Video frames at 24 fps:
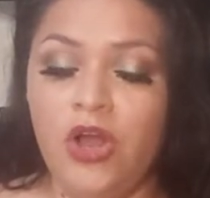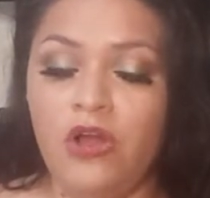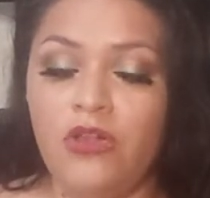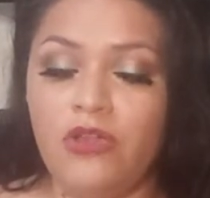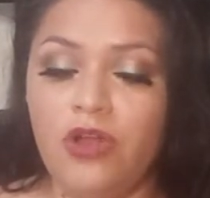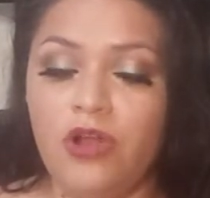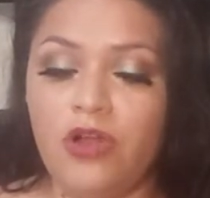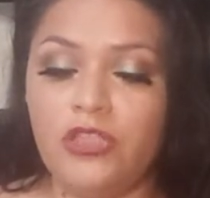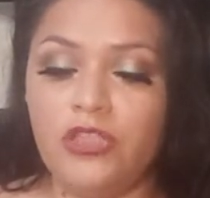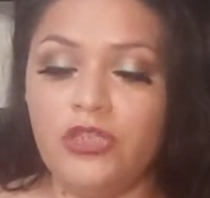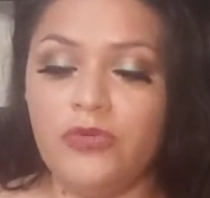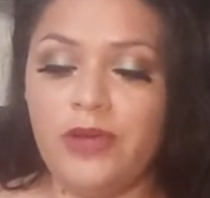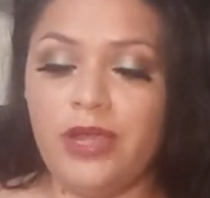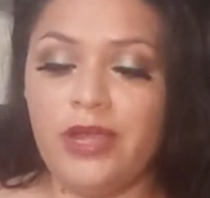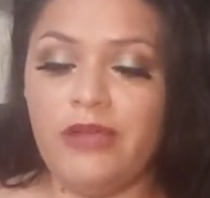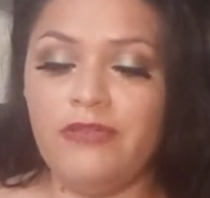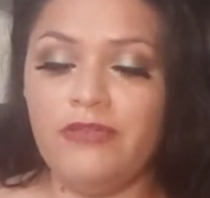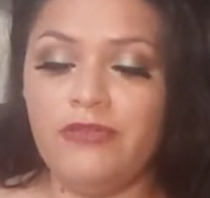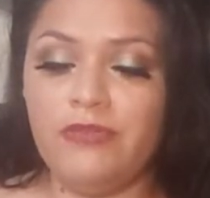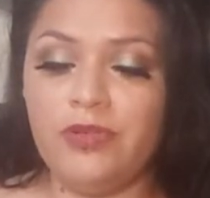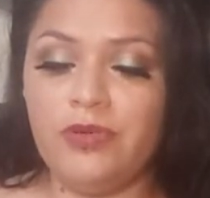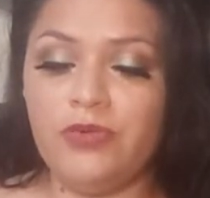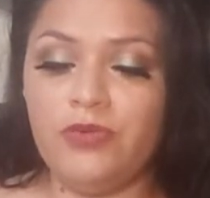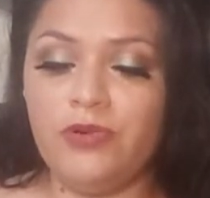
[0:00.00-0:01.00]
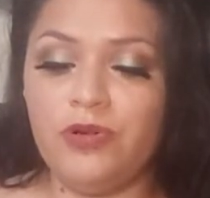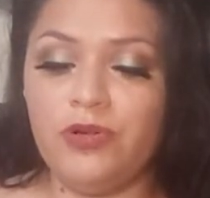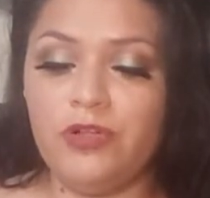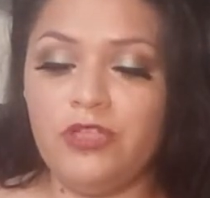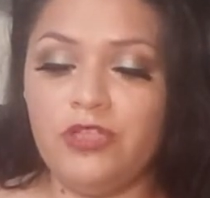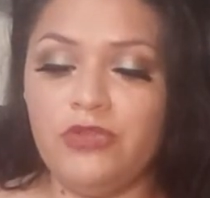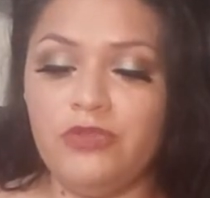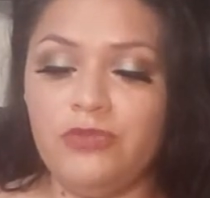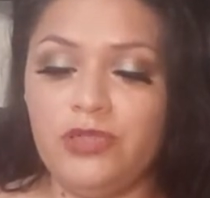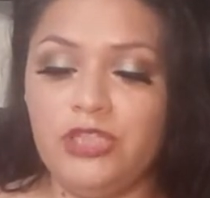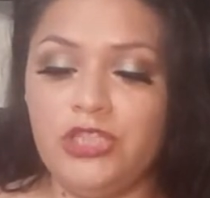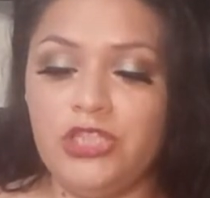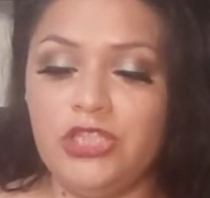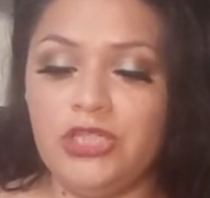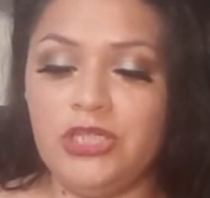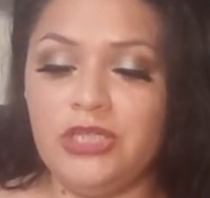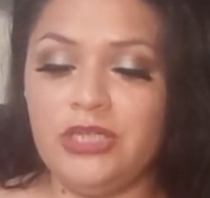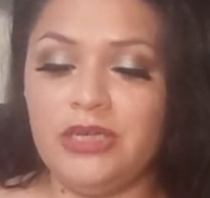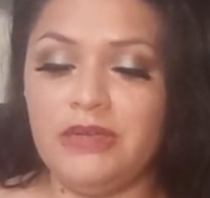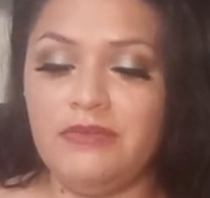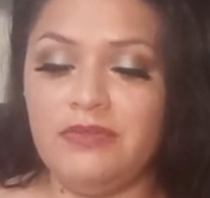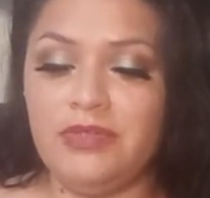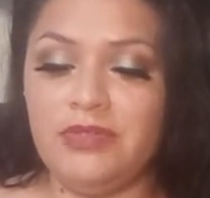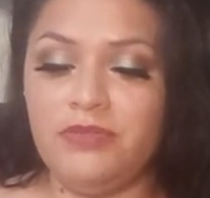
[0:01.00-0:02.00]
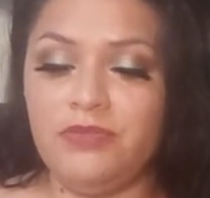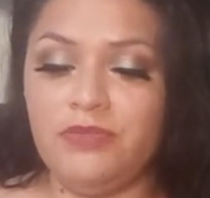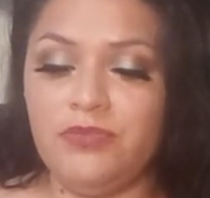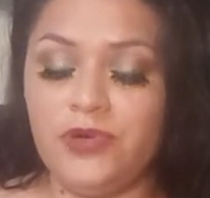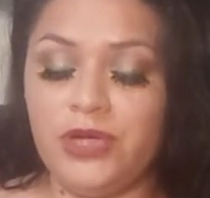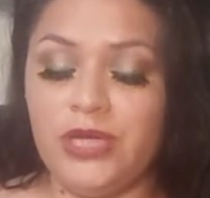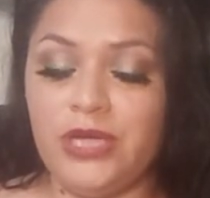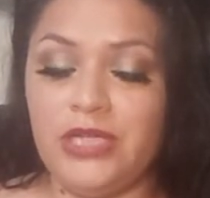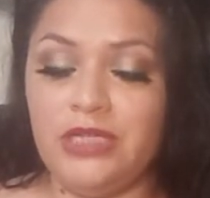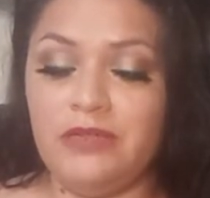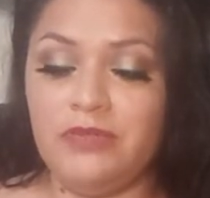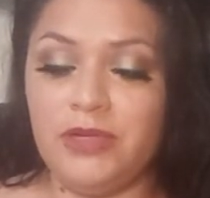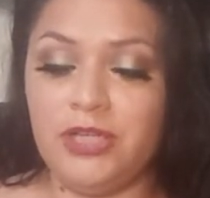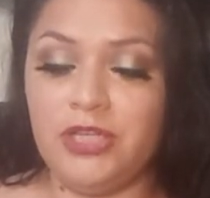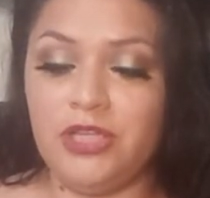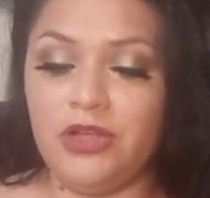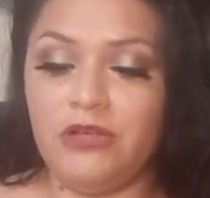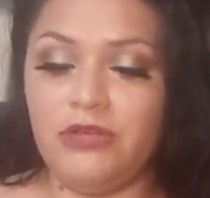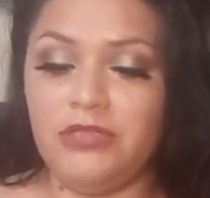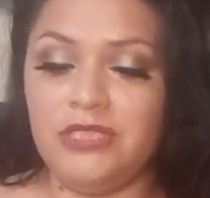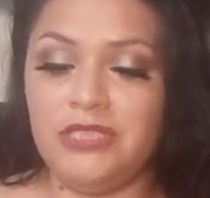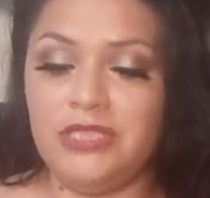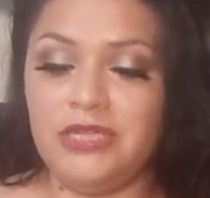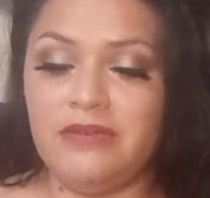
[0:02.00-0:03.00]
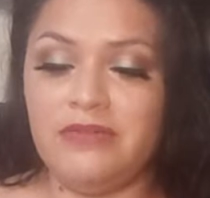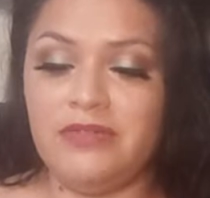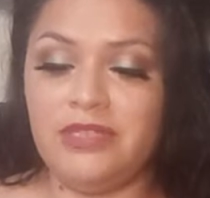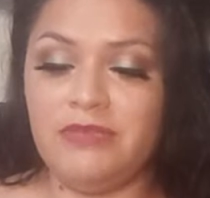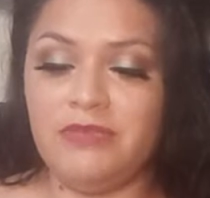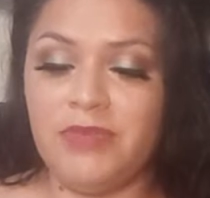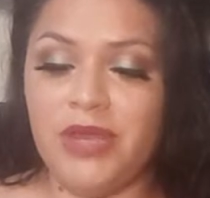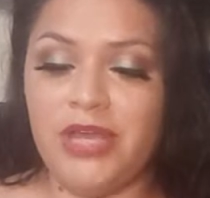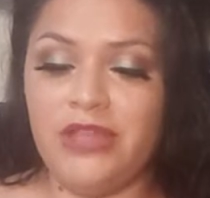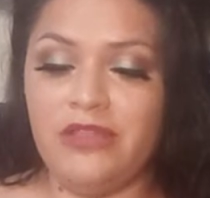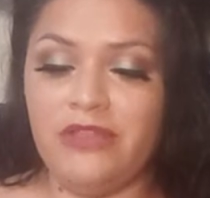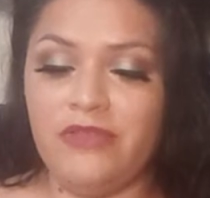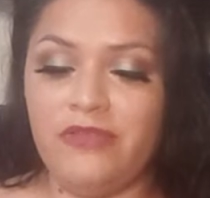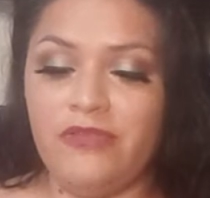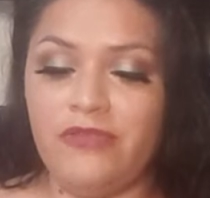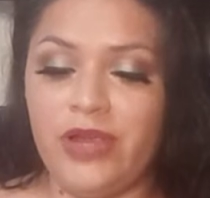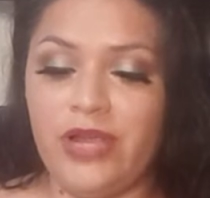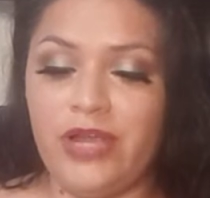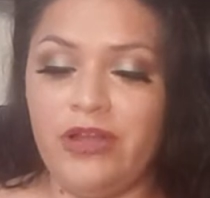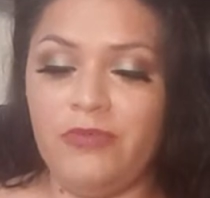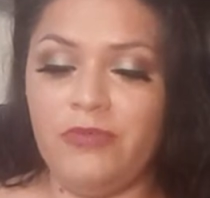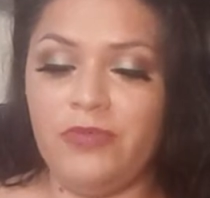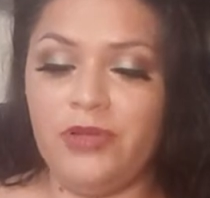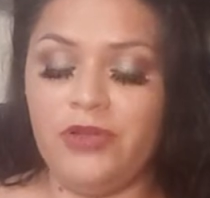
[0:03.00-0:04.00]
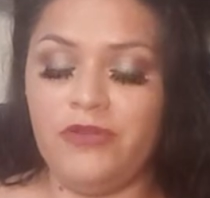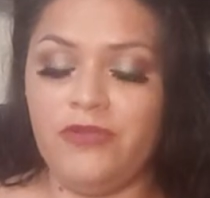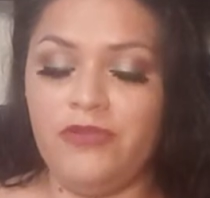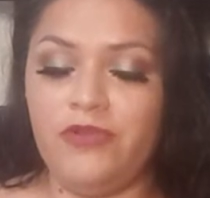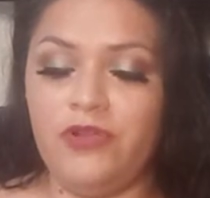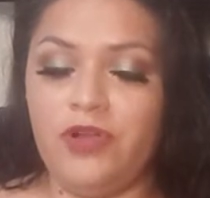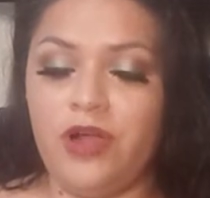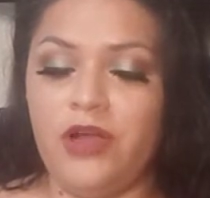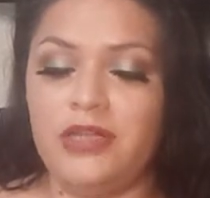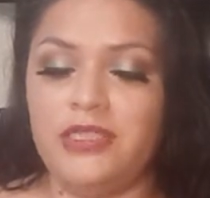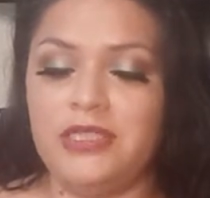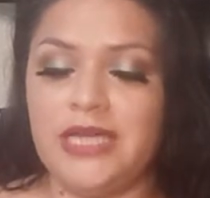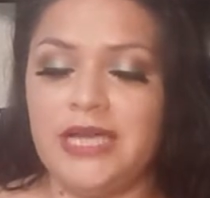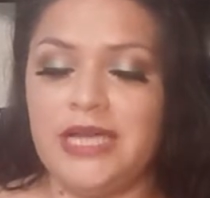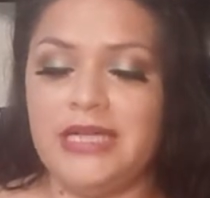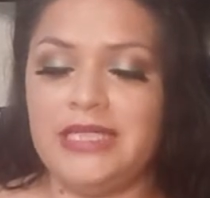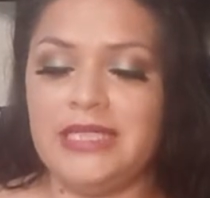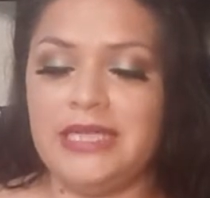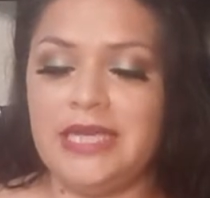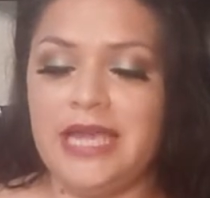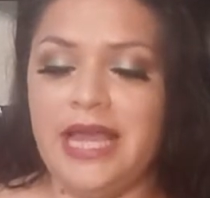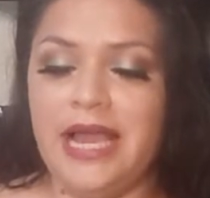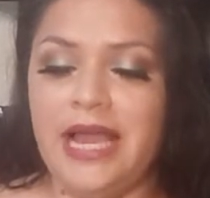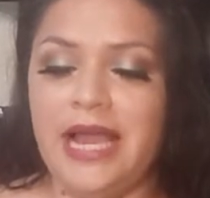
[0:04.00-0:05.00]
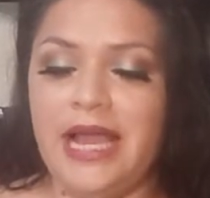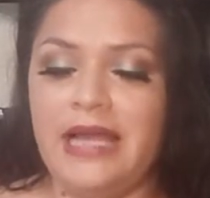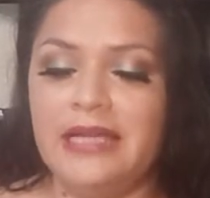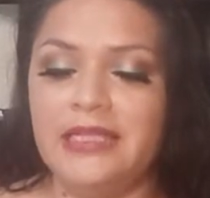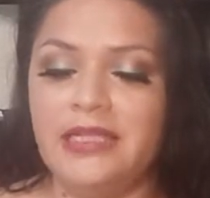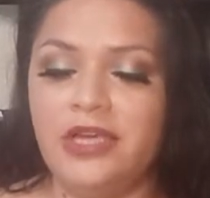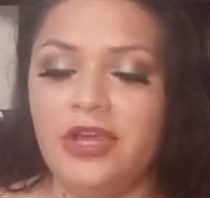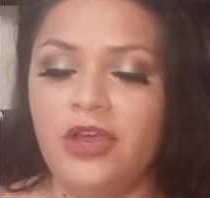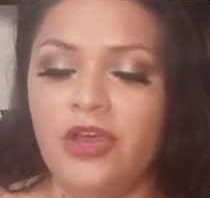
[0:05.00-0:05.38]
locked away from the world in which she lived and breathed, but close enough to make the frail, pitiful contact he had.